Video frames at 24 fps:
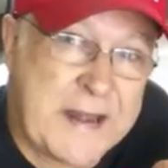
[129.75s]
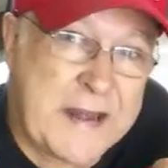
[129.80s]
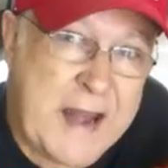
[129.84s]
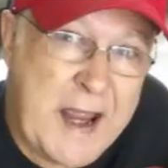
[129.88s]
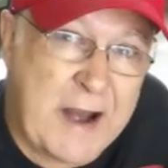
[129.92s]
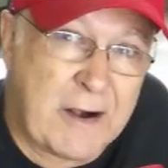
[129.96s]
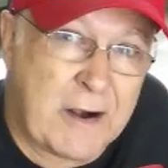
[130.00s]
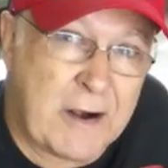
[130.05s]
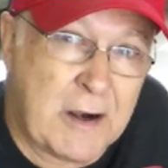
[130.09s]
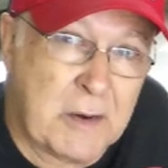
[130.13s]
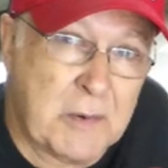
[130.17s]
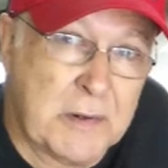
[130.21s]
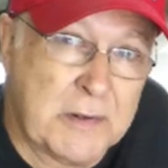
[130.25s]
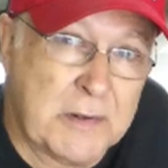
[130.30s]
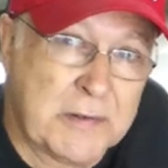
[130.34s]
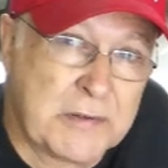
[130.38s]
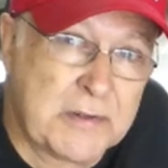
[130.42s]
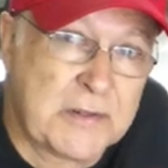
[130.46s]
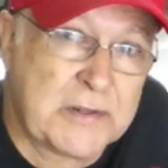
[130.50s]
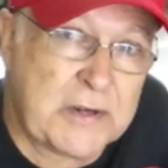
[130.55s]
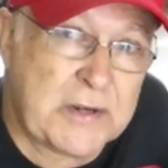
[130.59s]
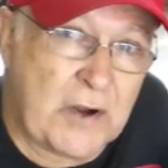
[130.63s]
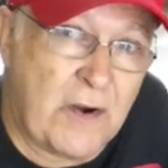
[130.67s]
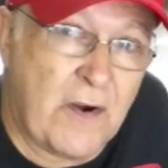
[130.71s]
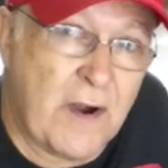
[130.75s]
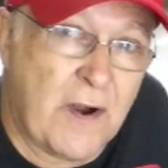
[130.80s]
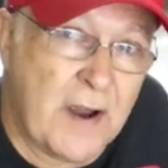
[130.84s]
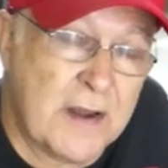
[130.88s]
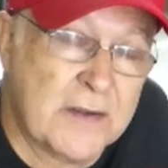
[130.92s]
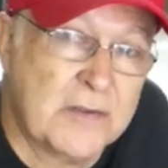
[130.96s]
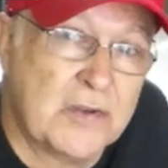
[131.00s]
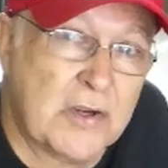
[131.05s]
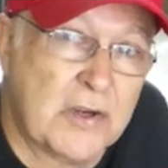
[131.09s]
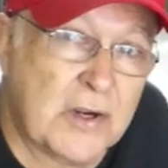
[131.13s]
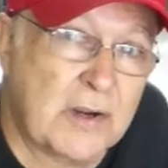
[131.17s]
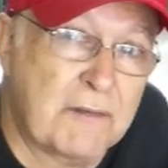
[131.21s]
narrowest
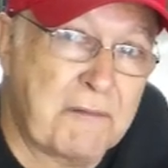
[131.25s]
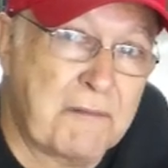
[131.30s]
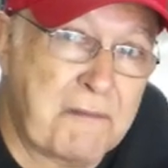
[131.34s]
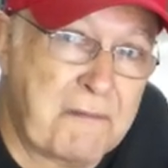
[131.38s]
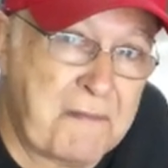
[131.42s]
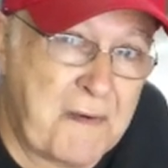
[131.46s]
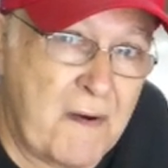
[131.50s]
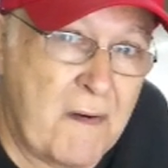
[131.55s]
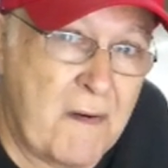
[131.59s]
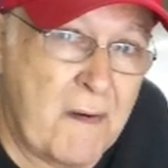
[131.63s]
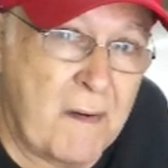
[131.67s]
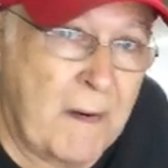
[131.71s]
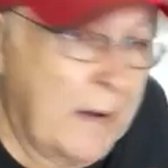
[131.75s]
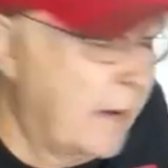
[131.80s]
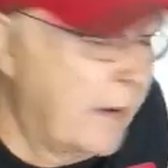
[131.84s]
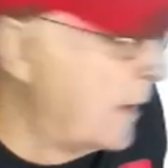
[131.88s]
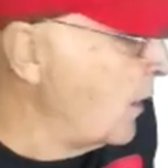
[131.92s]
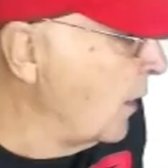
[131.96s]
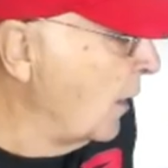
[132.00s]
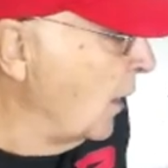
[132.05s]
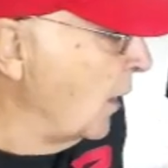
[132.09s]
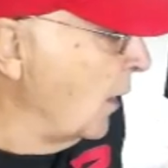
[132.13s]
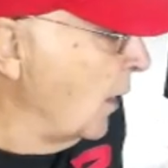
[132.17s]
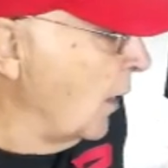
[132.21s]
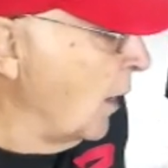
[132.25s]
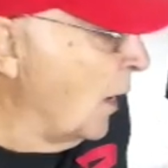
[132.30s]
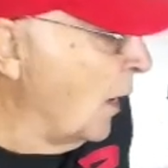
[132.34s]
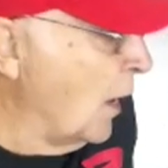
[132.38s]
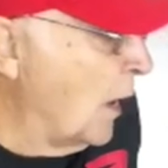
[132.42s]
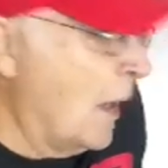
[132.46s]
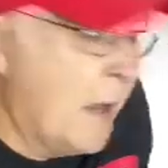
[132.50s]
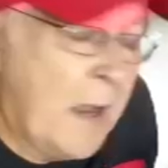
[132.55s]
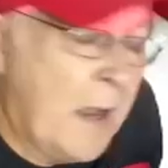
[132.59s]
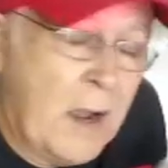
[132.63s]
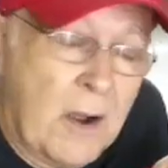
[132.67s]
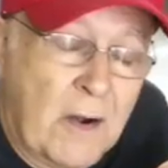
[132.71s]
tyres you can find.
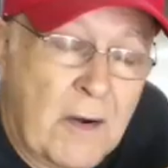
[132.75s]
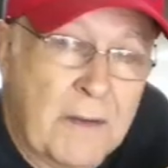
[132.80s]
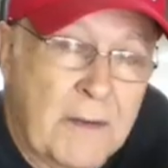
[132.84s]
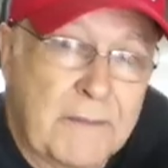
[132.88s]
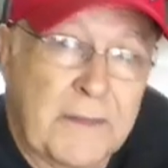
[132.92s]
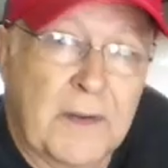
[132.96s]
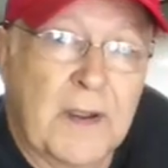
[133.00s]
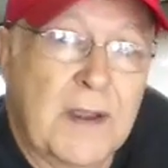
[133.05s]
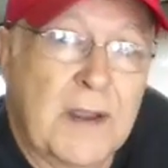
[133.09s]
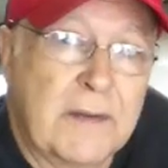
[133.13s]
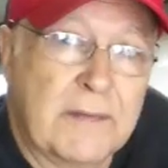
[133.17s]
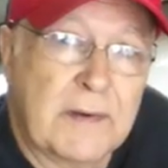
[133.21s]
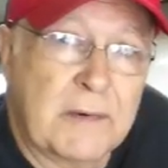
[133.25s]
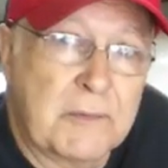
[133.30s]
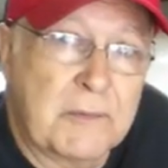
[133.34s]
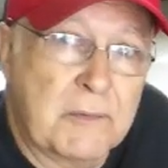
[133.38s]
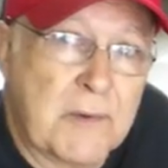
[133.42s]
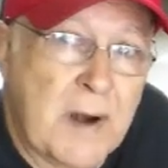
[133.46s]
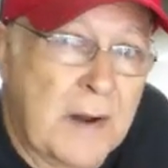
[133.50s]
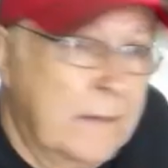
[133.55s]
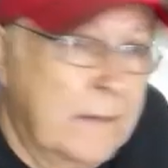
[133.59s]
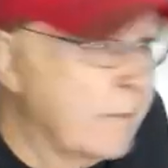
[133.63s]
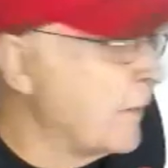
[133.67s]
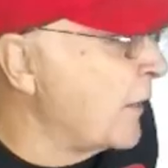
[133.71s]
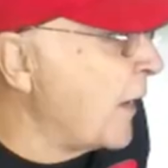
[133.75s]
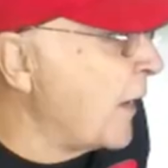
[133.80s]
I've even run